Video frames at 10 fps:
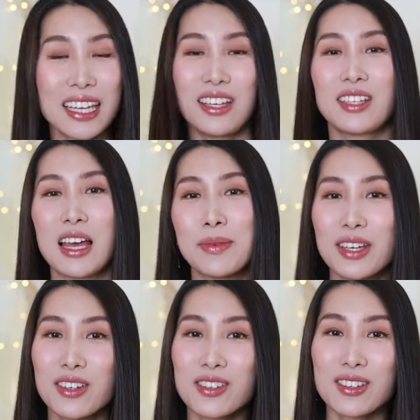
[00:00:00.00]
heat
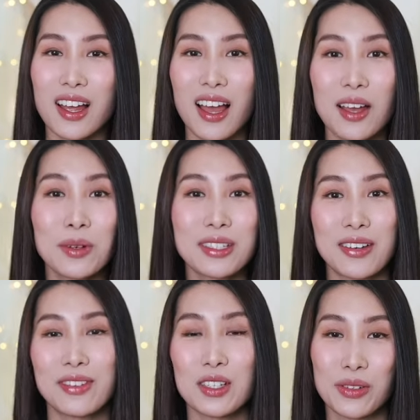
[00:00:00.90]
damage. I would
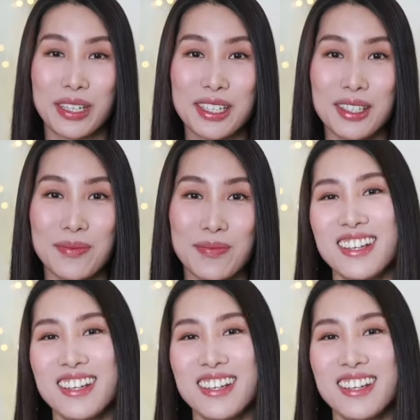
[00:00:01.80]
definitely do this.